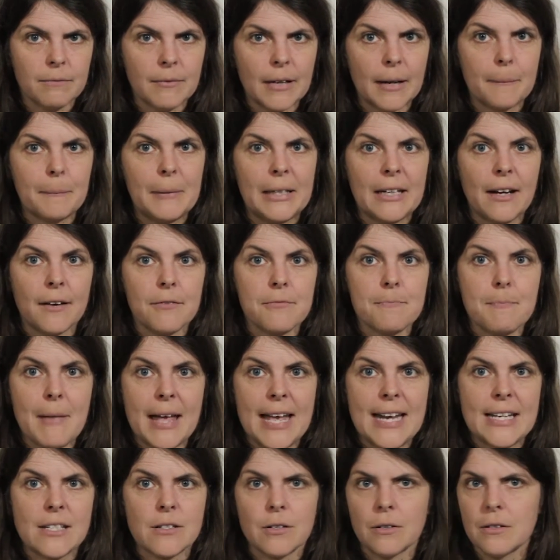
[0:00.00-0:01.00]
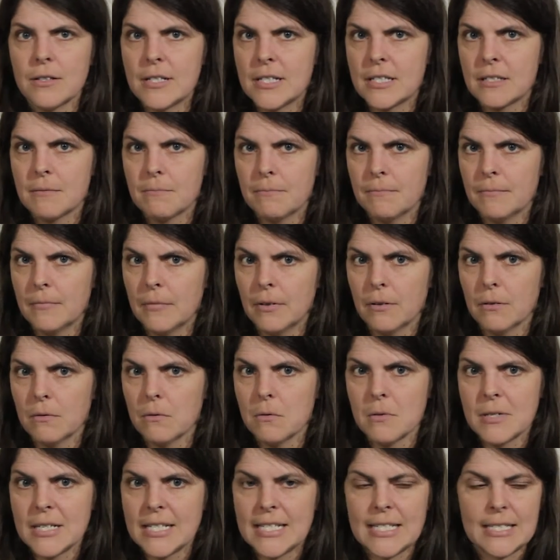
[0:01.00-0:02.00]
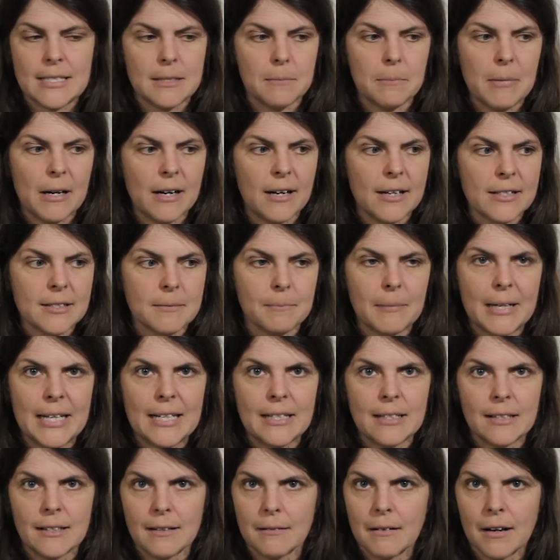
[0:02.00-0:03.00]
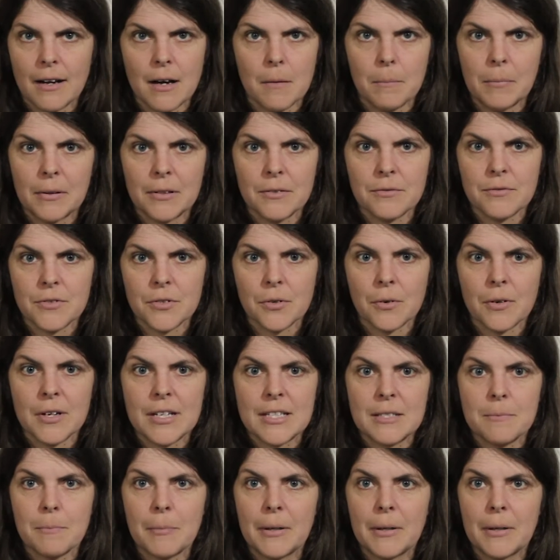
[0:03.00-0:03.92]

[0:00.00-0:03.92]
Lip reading: I mean, I've made toys always in the past, made a couple of toys,